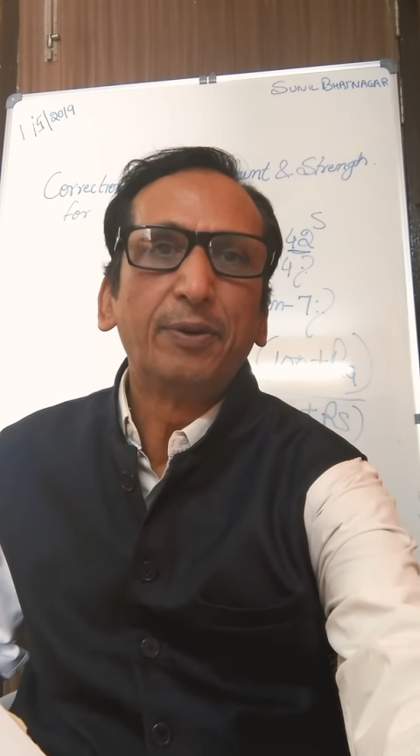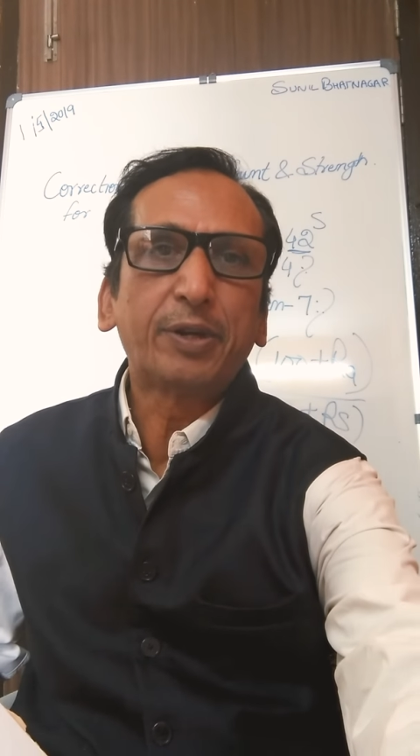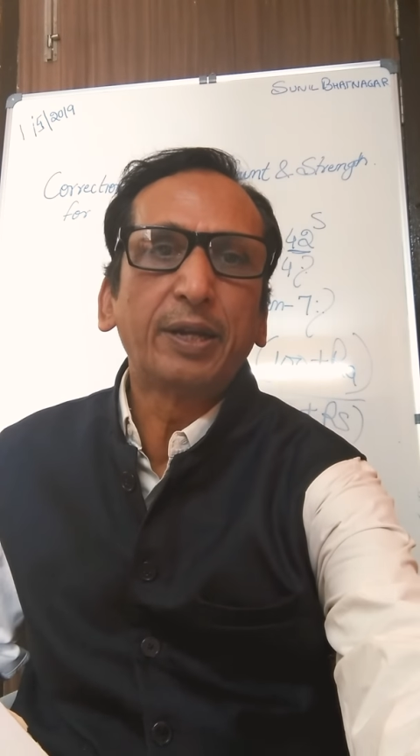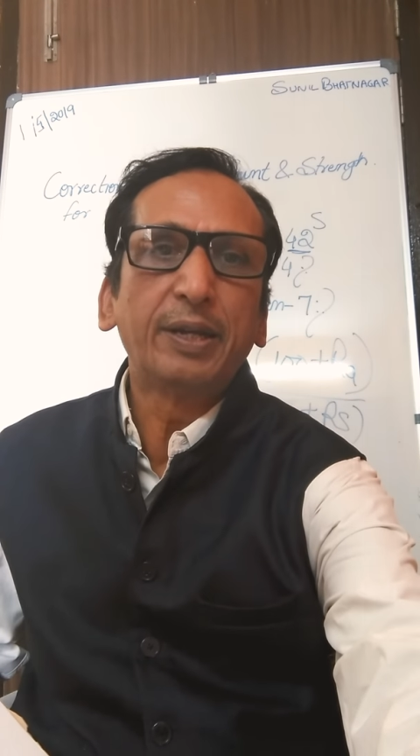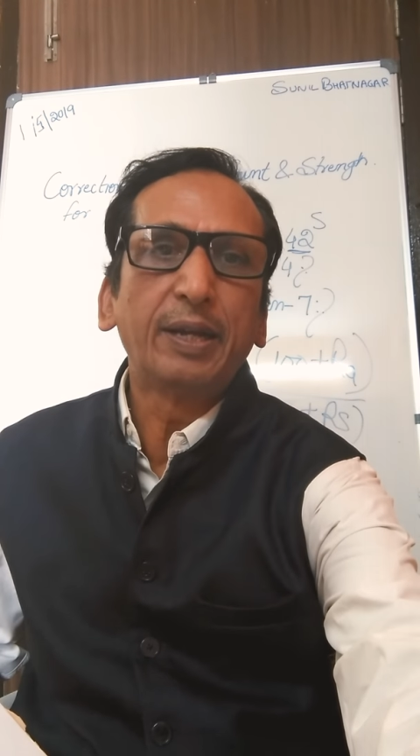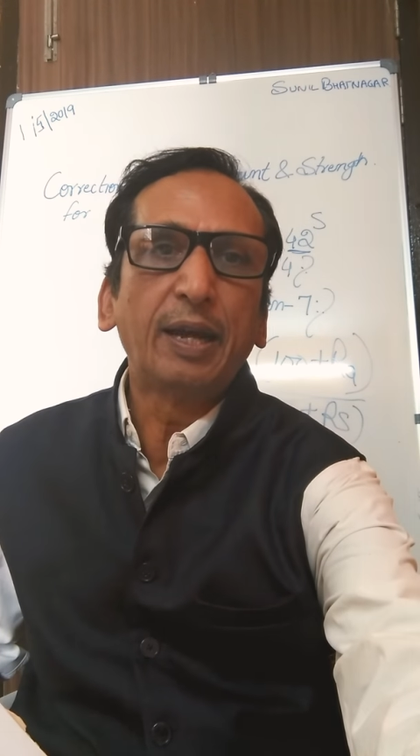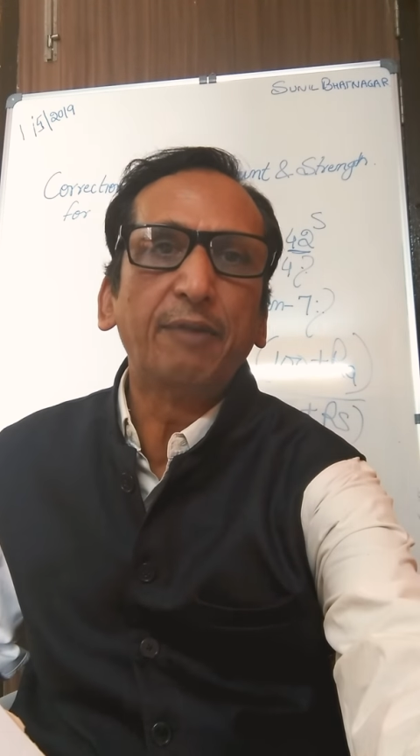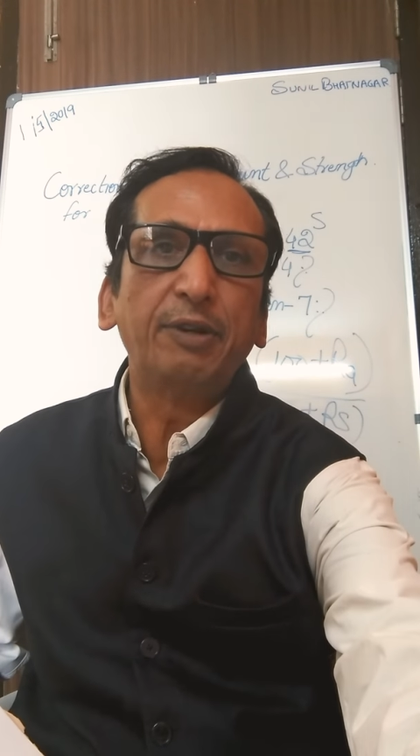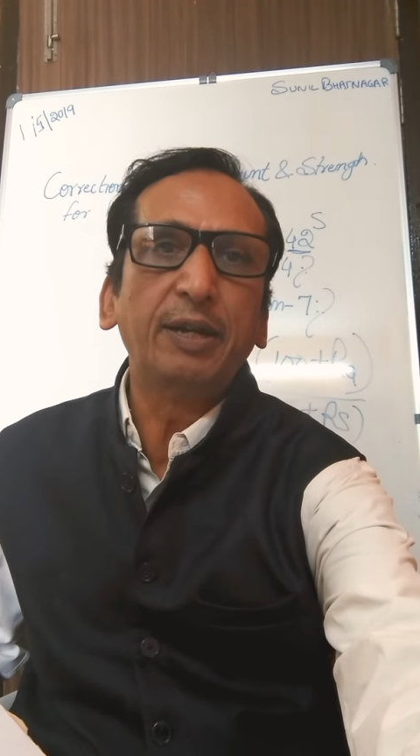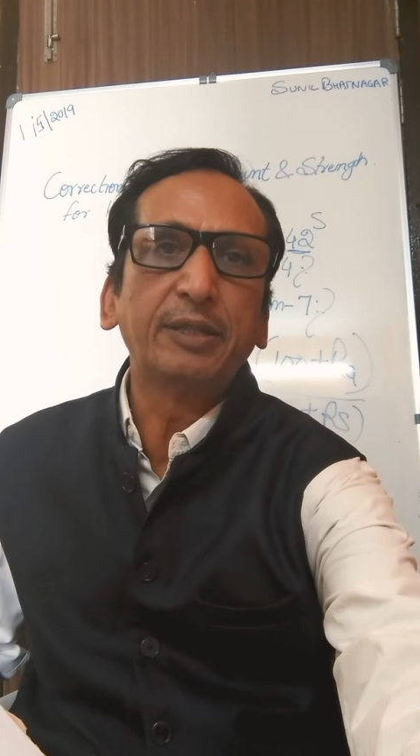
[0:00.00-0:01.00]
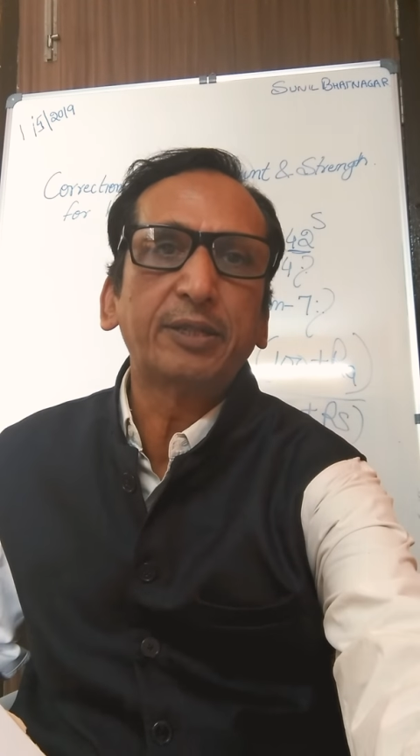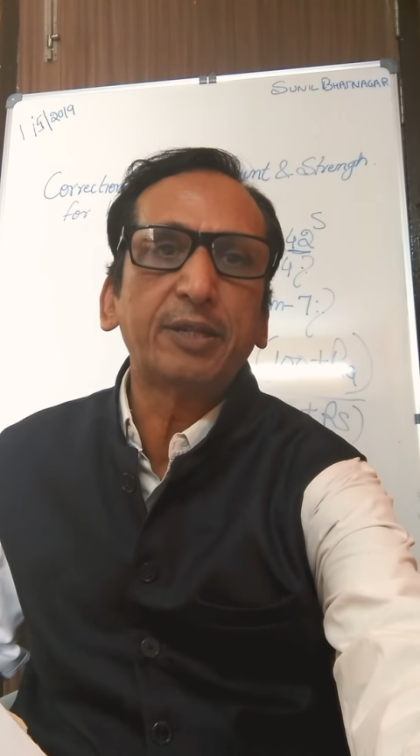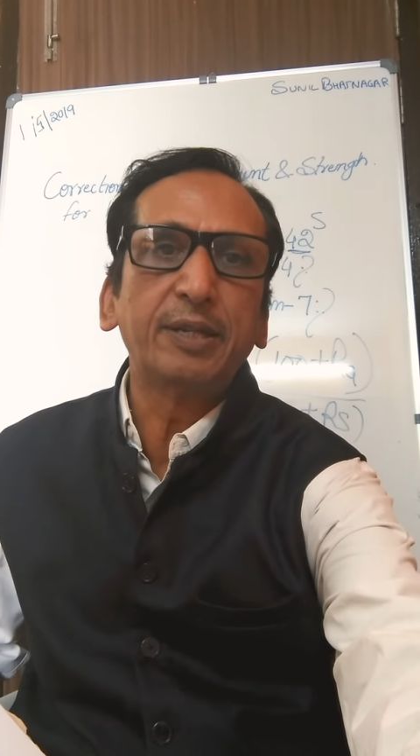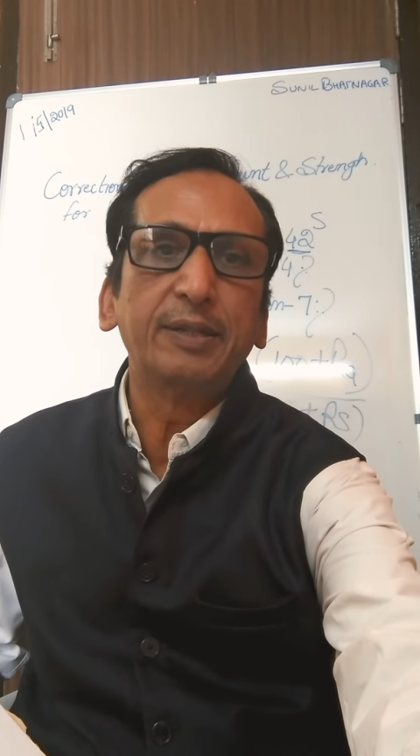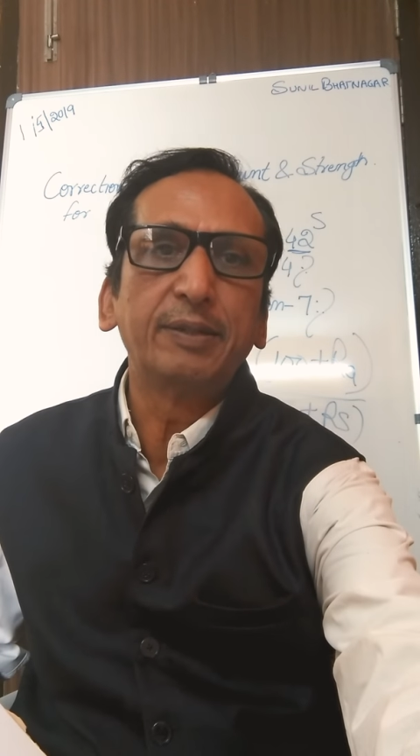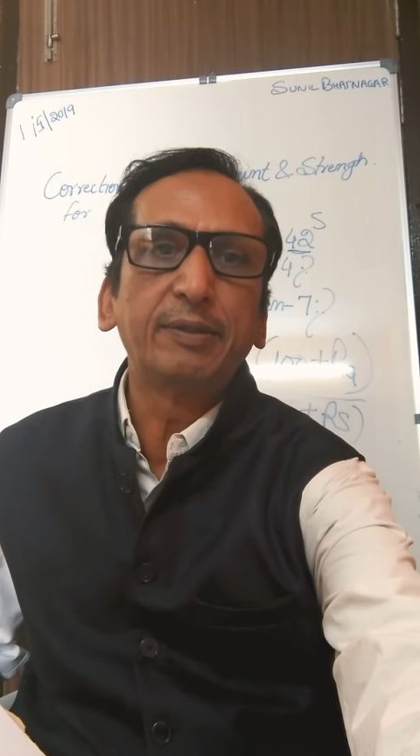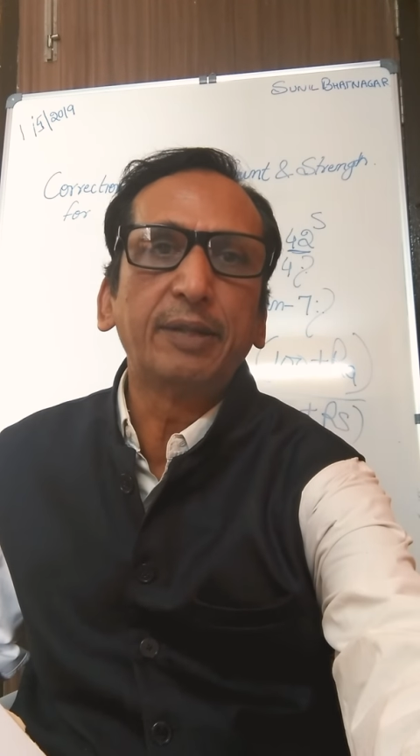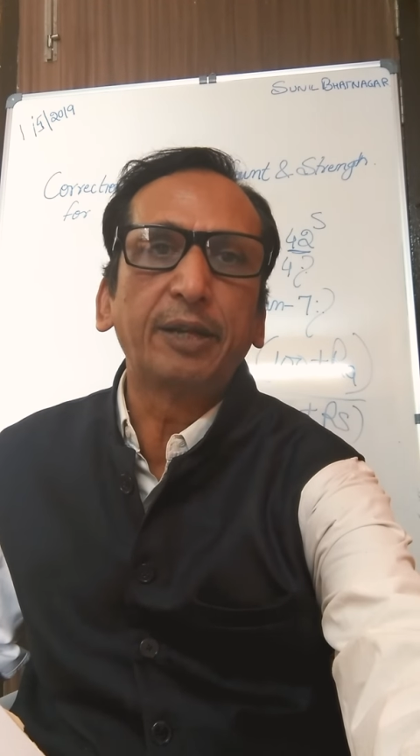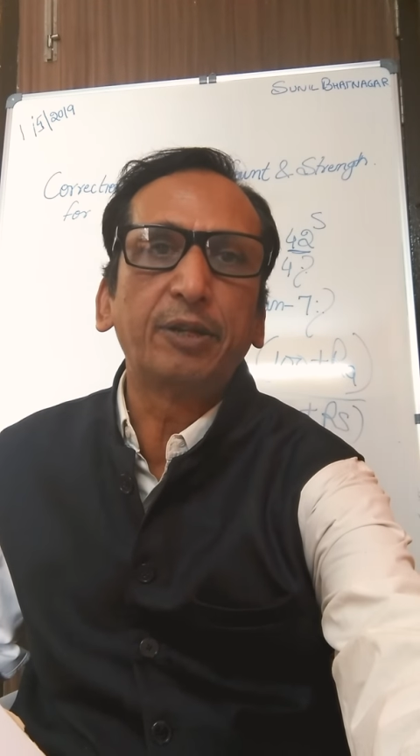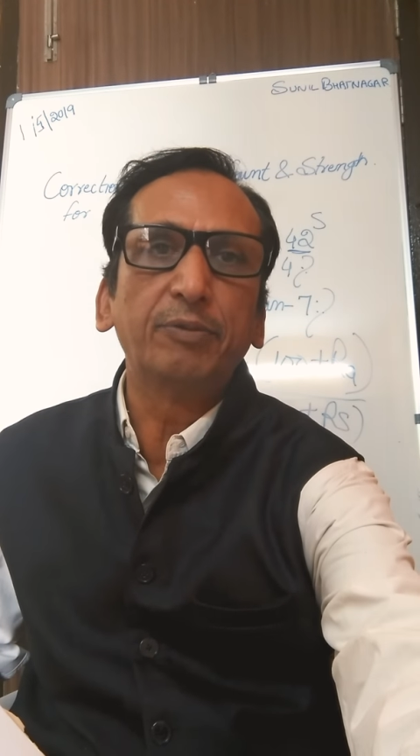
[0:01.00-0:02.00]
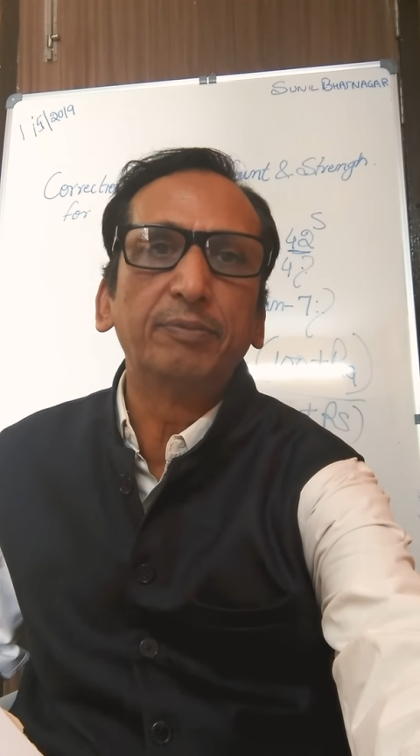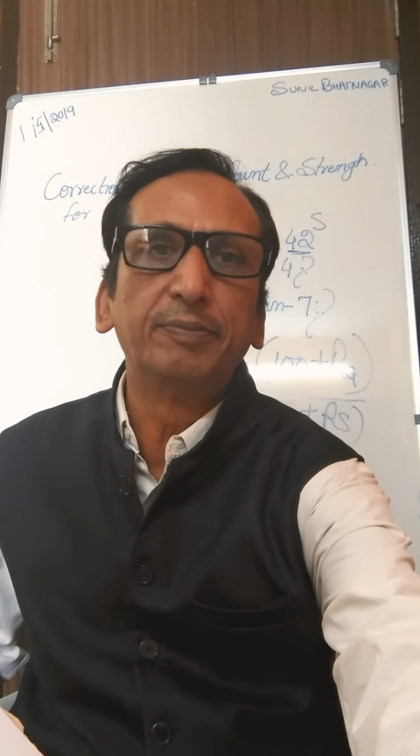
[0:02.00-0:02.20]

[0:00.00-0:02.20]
Okay, have a nice day. Thank you.